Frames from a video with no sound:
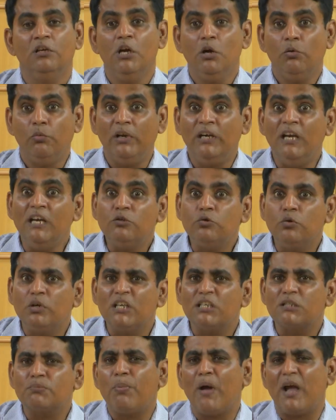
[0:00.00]
we need to
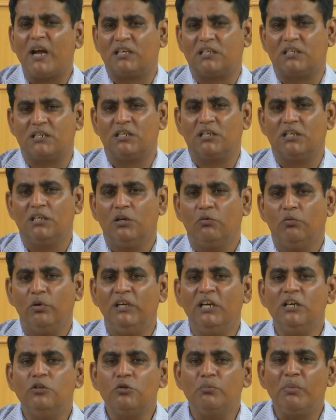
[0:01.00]
respect, we
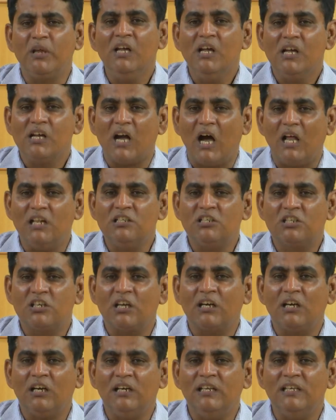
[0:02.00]
need to be
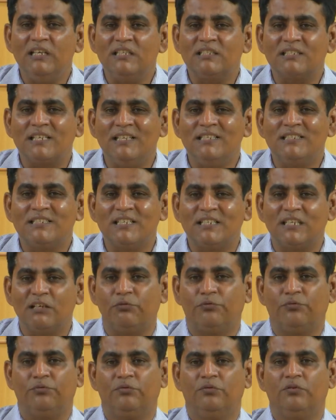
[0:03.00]
culturally sensitive,